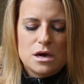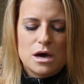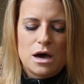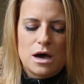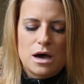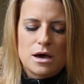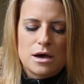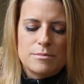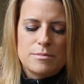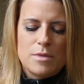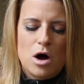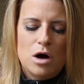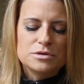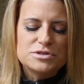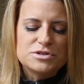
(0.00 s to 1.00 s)

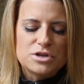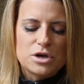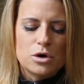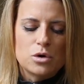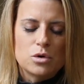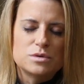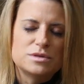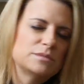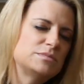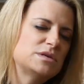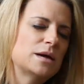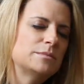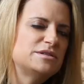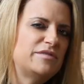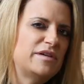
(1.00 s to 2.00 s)
Also,
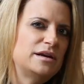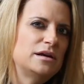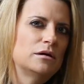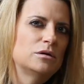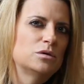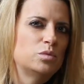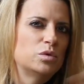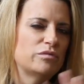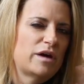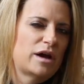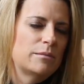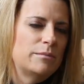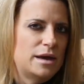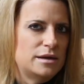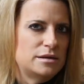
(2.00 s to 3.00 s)
sometimes a veterinarian would
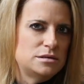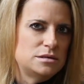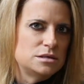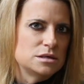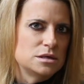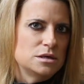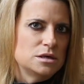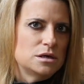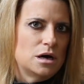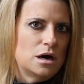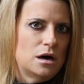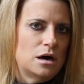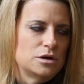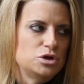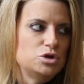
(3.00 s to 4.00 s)
recommend
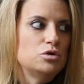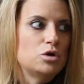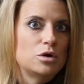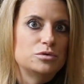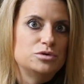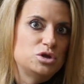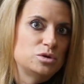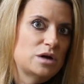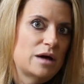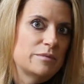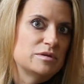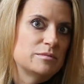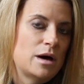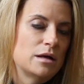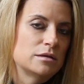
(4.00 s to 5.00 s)
you go to an
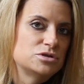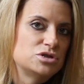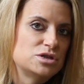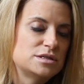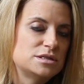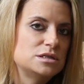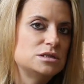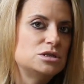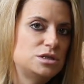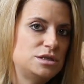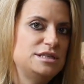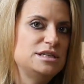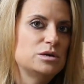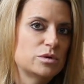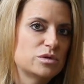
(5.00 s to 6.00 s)
ophthalmologist to
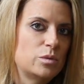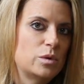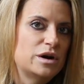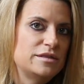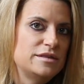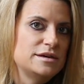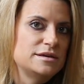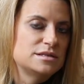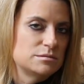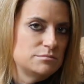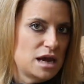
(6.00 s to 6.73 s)
deal with one of these, and